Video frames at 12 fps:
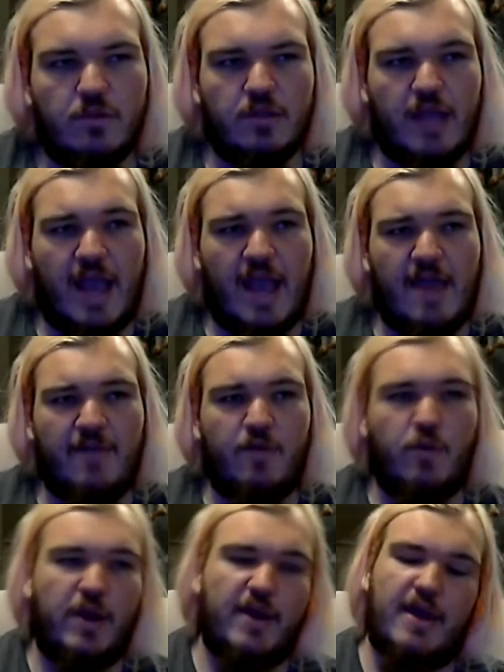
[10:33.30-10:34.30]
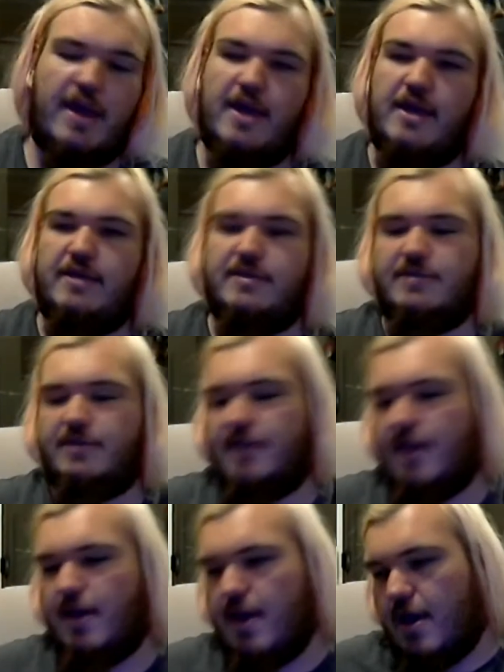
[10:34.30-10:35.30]
And the winner is.
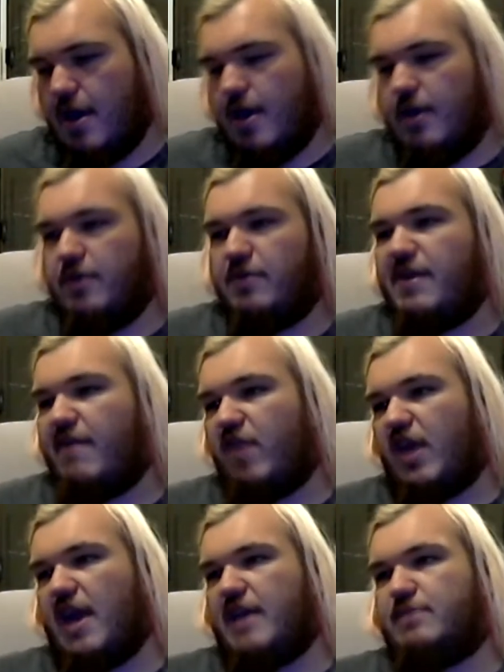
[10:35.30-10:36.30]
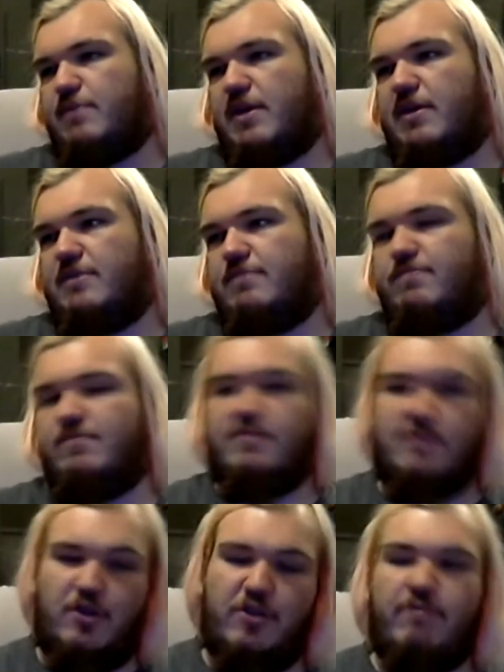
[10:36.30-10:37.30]
You'll never guess because
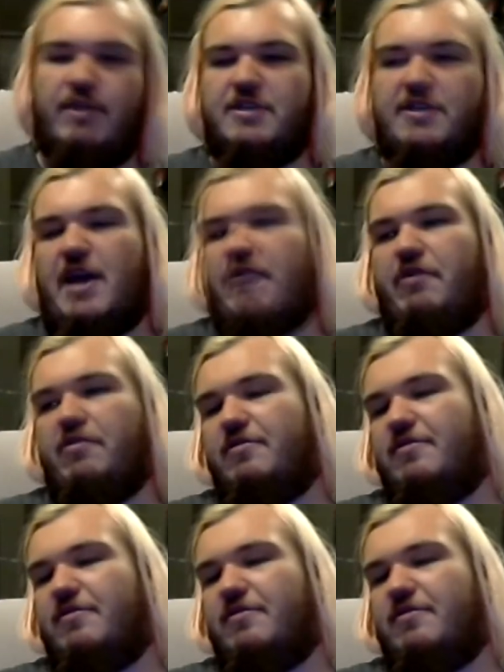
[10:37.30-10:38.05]
look at my channel.